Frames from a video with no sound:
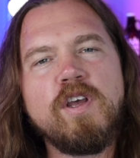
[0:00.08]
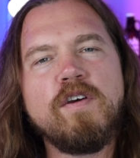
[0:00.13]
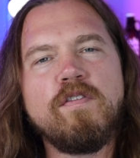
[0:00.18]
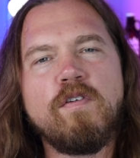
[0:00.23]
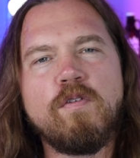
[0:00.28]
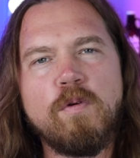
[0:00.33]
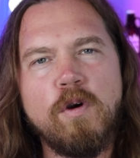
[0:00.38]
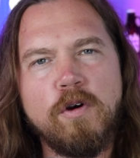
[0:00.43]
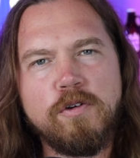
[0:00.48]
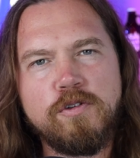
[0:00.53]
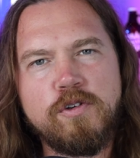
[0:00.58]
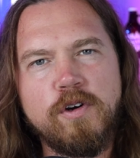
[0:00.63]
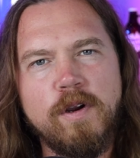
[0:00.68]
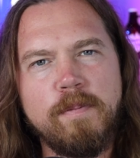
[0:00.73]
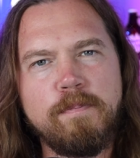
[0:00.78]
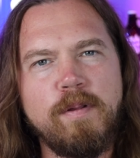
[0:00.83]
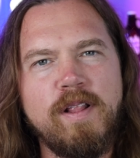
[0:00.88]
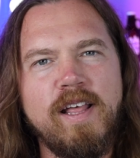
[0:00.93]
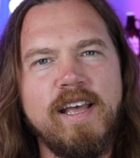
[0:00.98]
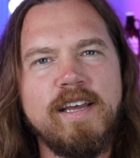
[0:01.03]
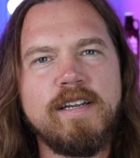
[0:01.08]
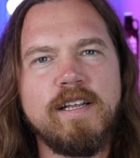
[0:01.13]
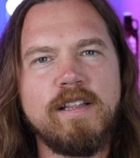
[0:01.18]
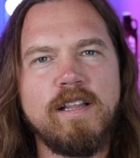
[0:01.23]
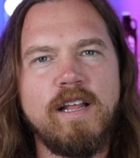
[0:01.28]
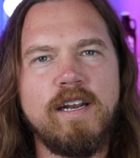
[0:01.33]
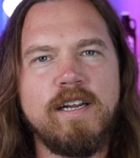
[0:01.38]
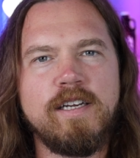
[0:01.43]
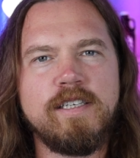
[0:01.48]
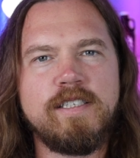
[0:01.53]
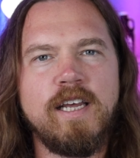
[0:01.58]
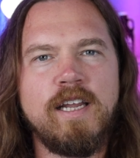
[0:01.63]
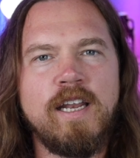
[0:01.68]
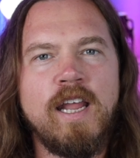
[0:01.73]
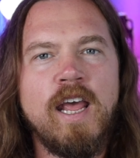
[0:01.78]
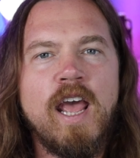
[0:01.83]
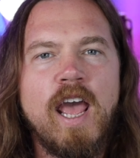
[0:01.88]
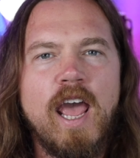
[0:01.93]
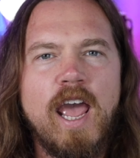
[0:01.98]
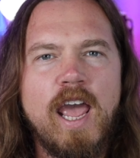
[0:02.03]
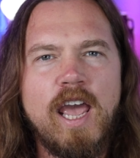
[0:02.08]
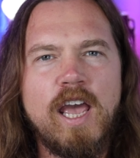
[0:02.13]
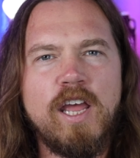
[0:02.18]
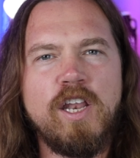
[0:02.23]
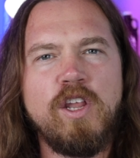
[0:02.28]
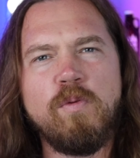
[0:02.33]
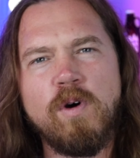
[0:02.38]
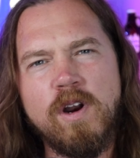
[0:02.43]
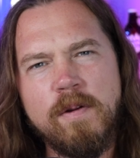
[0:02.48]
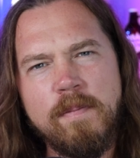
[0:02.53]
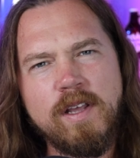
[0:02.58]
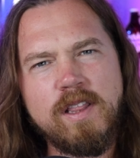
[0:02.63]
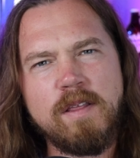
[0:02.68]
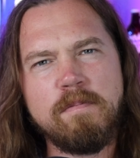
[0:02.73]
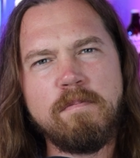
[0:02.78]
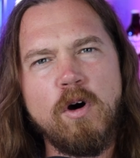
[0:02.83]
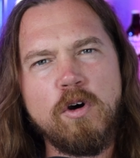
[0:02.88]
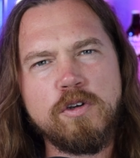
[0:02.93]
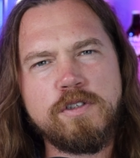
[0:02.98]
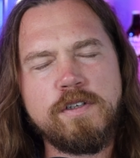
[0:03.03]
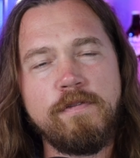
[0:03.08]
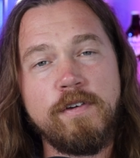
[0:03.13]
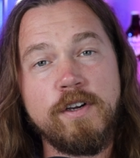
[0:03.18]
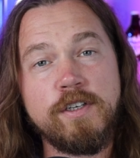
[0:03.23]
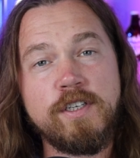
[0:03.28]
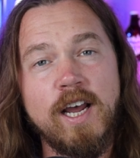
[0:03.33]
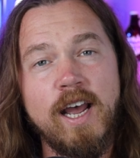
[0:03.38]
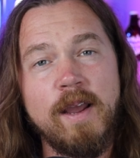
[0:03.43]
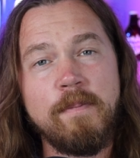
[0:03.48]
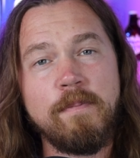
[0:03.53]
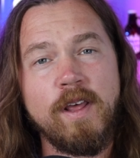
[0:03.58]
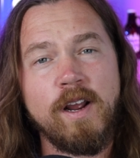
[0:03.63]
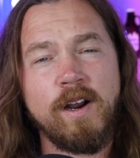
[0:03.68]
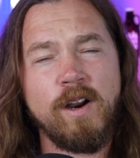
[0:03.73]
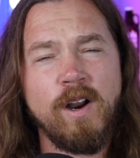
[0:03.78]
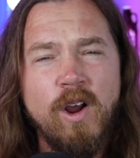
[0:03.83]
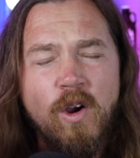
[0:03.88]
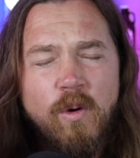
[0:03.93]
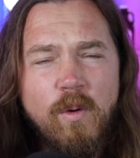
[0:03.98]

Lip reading: you have a road trip planned to Ludington and you want to make the most of your time there.